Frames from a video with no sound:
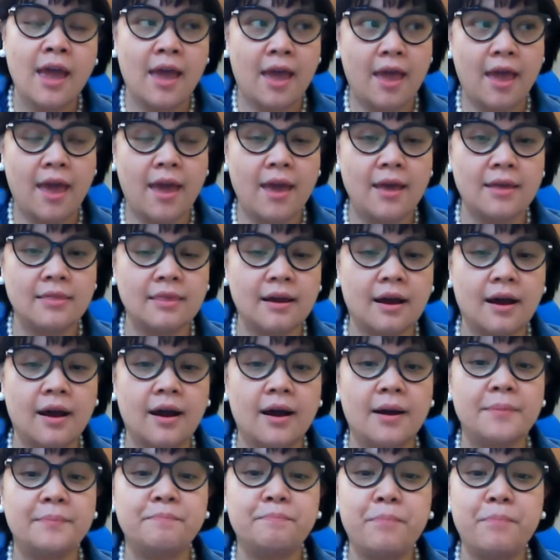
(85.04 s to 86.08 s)
and
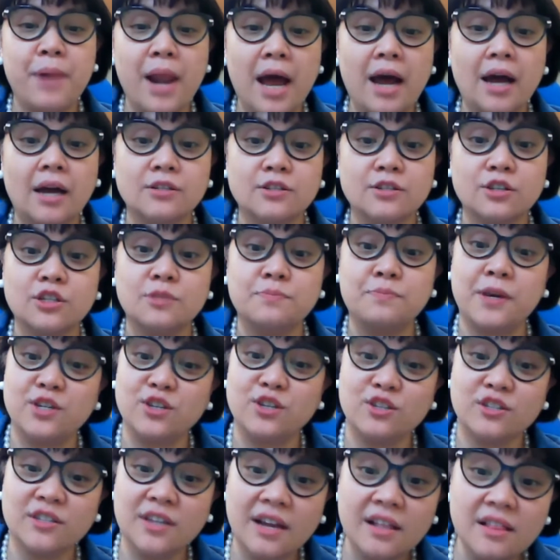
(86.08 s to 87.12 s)
block
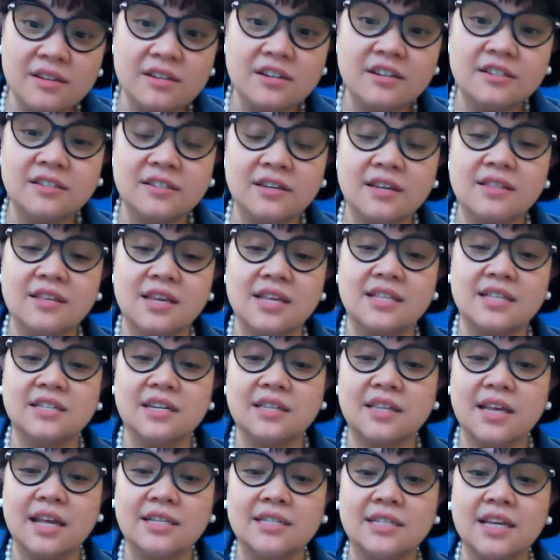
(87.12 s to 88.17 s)
suspicious alerts and
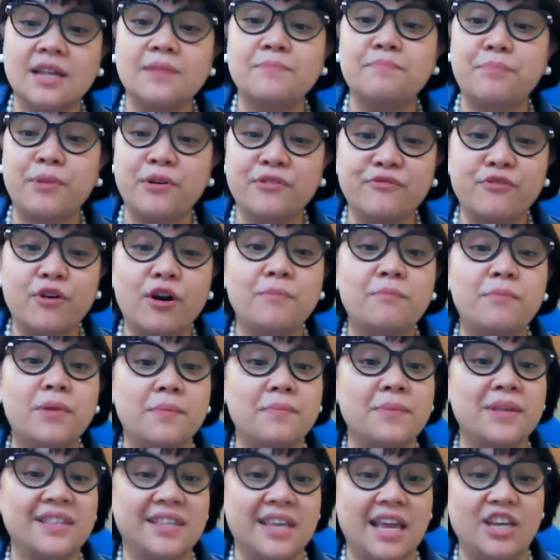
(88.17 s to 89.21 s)
incidents and perform
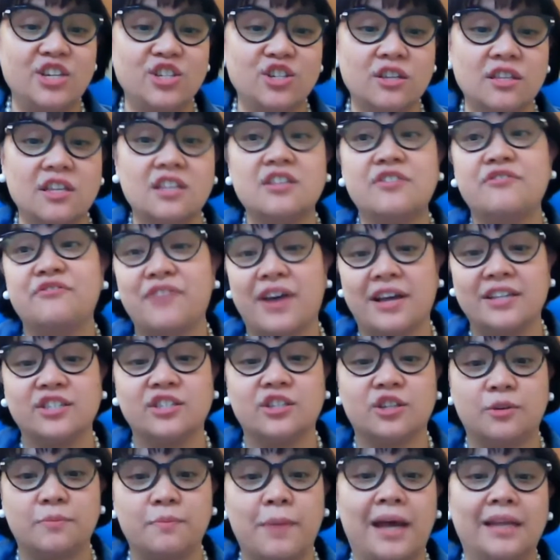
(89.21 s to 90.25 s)
remediation in a
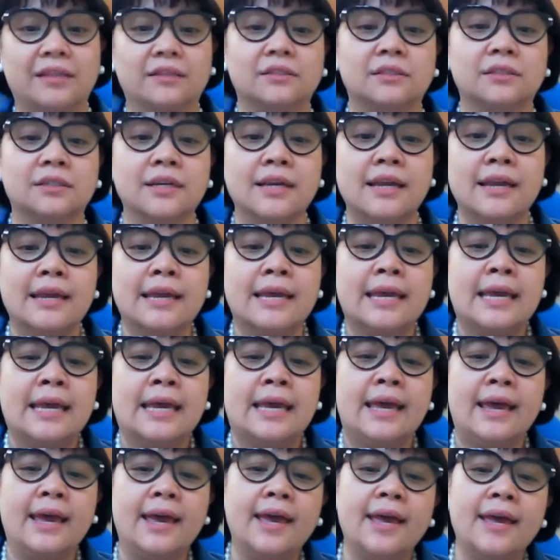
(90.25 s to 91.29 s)
faster manner.
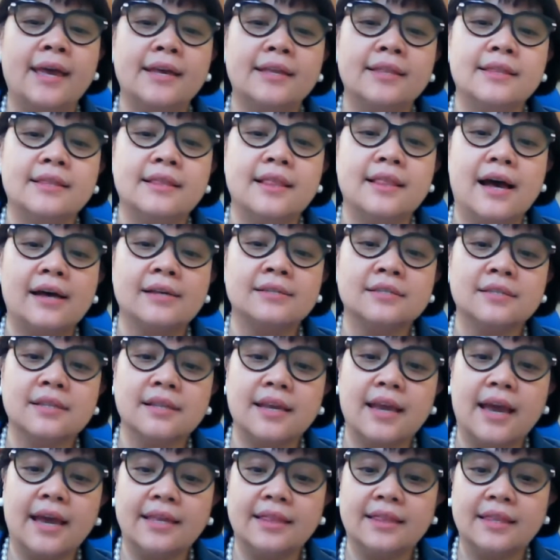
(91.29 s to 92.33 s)
And
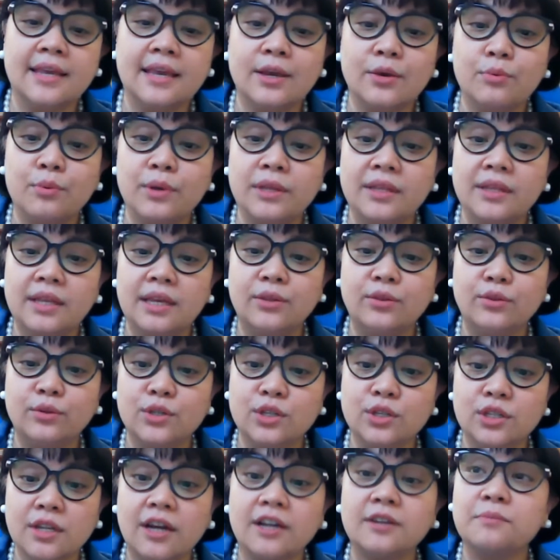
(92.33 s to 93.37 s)
lastly, I think we need to
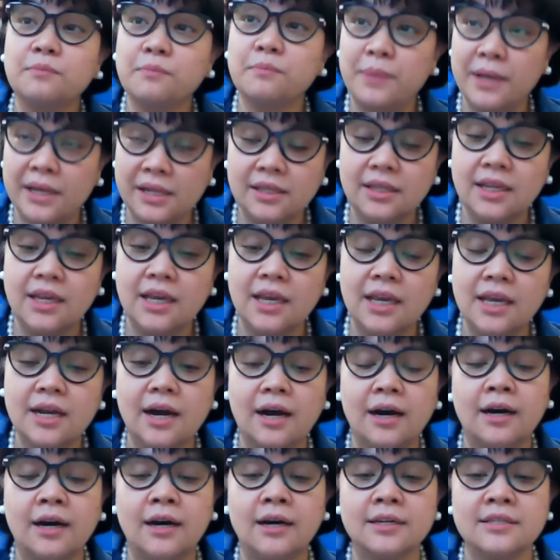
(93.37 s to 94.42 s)
start building
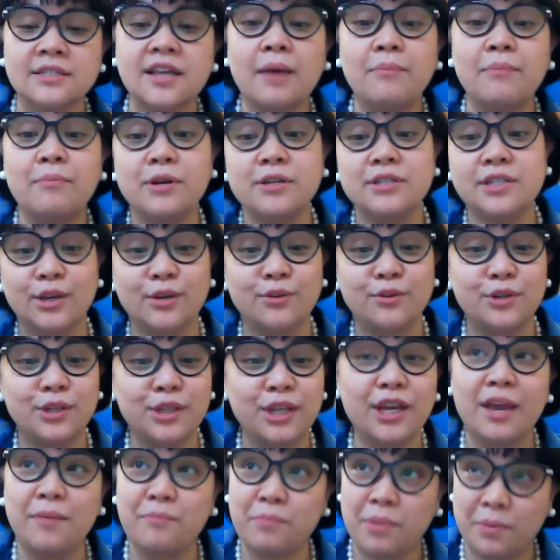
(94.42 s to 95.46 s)

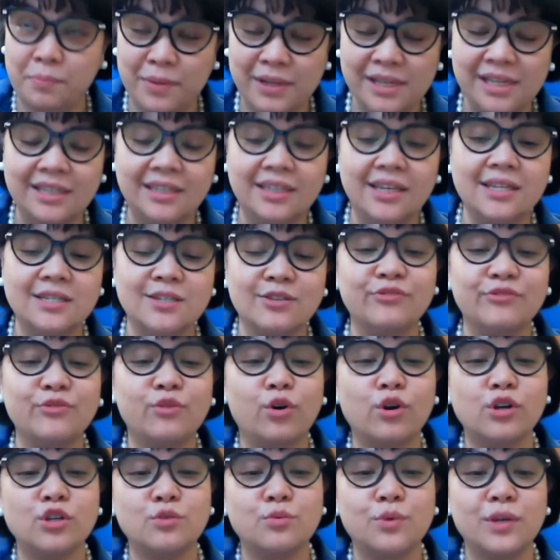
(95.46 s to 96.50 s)
cybersecurity capabilities, of
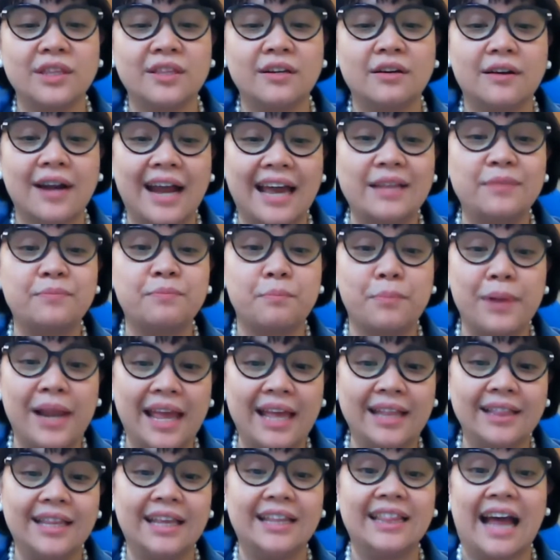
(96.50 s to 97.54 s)
course, with the right
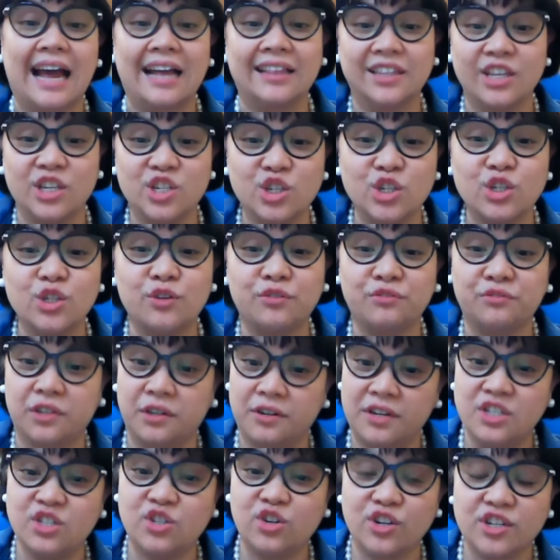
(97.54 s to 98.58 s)
blend and attitude of the
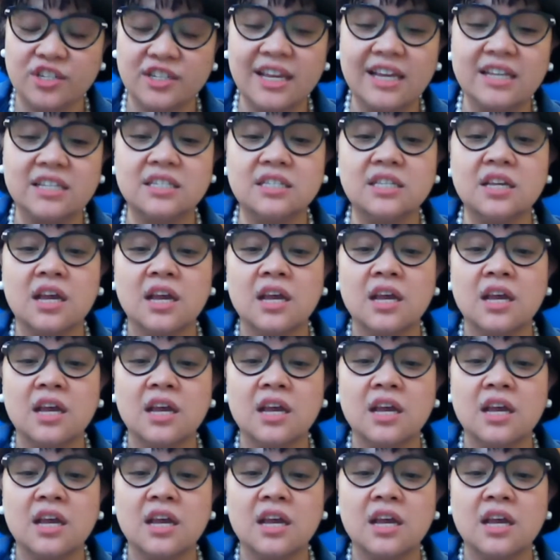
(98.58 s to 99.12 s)
resources.